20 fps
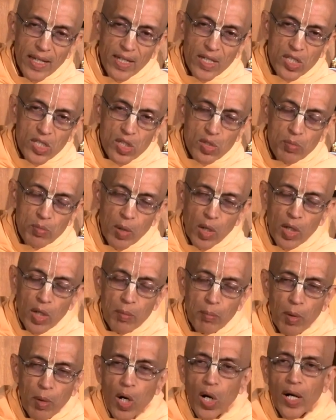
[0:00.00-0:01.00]
a
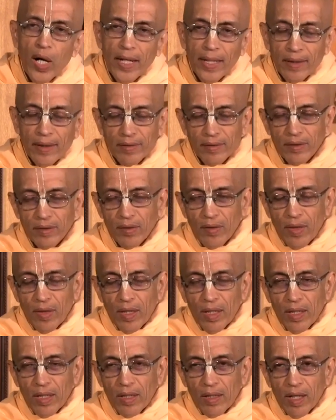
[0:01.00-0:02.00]
small boy.
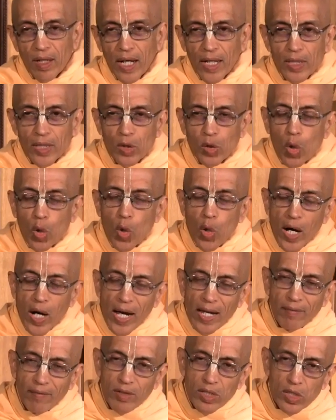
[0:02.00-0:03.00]
I know
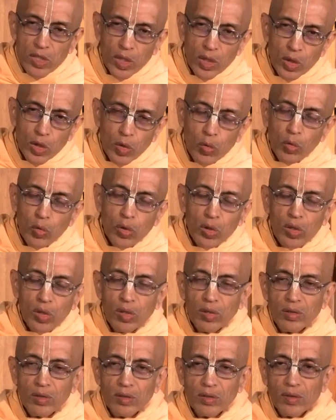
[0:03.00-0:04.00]
I was a youth.